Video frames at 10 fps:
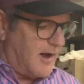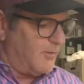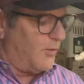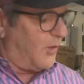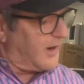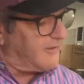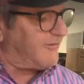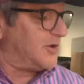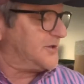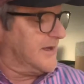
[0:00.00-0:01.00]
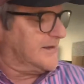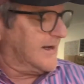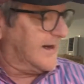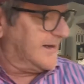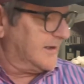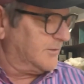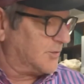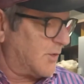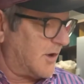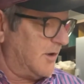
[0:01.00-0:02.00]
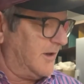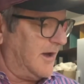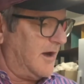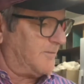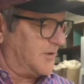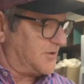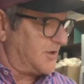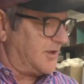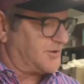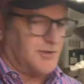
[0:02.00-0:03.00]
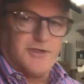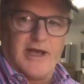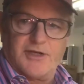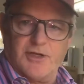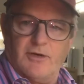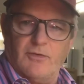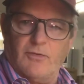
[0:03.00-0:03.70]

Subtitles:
One of the first things that I did was work on the upper saucer section,